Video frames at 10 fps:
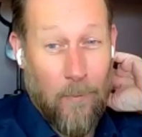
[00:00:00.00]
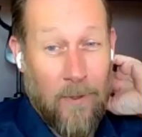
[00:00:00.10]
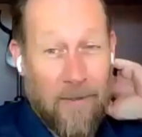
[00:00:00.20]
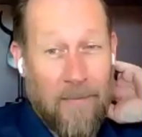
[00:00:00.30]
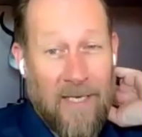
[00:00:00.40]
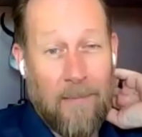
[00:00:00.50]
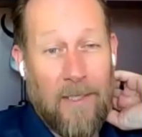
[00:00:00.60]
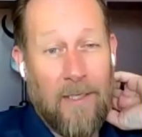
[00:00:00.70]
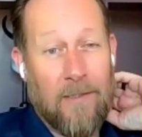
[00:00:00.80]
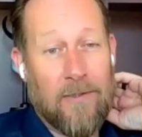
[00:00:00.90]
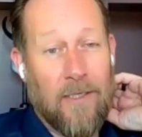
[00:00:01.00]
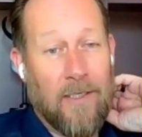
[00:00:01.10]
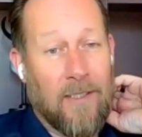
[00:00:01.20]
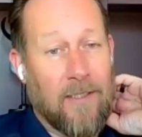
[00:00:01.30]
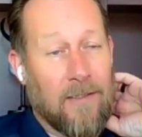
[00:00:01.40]
word maybe, and I try
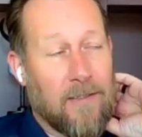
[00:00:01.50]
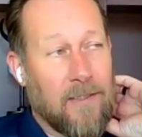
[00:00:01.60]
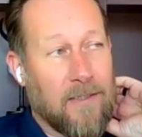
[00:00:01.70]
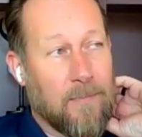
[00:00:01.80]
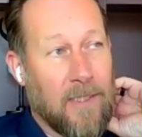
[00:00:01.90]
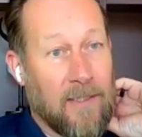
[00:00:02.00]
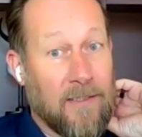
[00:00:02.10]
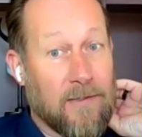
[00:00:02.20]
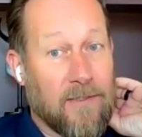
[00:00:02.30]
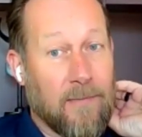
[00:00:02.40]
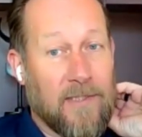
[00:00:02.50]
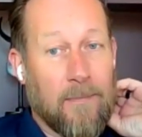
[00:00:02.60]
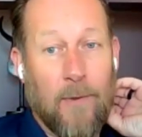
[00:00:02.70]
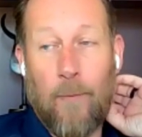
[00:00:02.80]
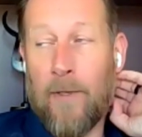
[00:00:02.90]
to teach my leadership
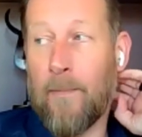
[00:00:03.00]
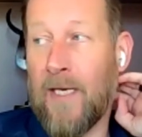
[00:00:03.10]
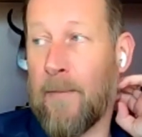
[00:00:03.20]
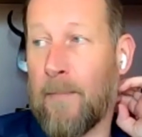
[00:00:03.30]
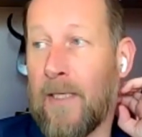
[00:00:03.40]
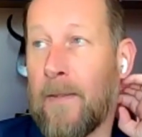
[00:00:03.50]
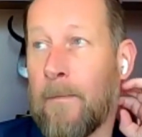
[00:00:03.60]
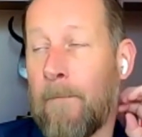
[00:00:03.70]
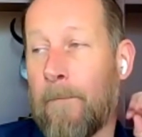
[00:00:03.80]
team the word maybe.